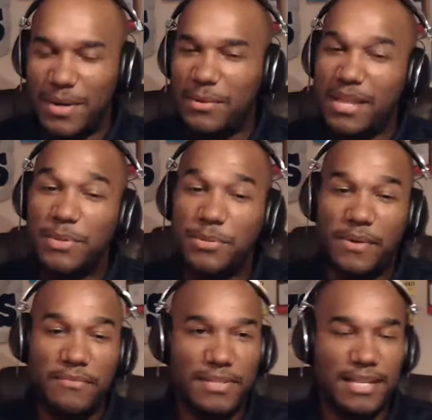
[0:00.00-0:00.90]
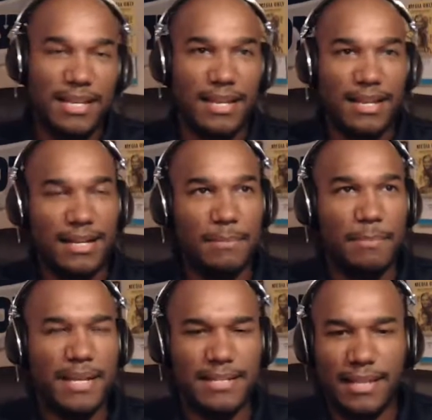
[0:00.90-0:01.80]
he was referencing,
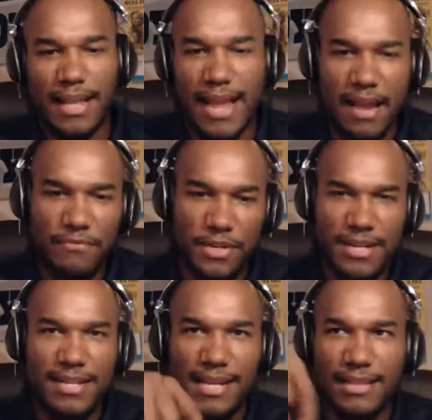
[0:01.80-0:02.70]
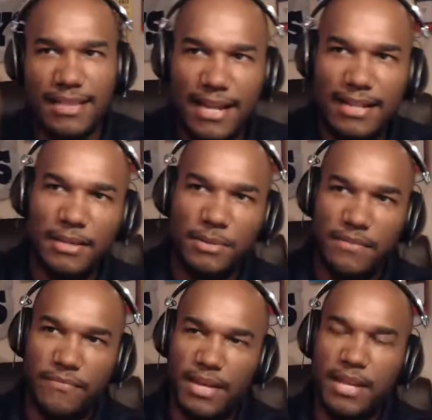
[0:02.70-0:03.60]
because like after he said that, there was a
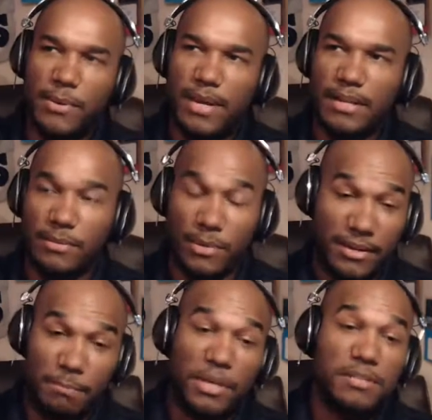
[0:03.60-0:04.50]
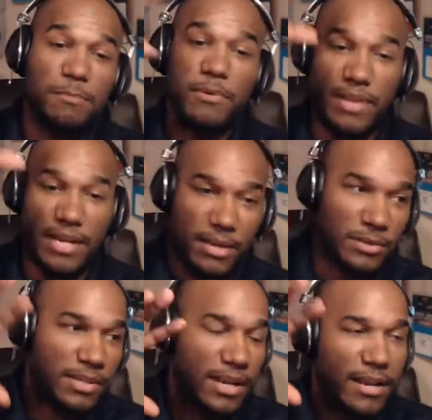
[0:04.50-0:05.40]
video out there, there were multiple videos.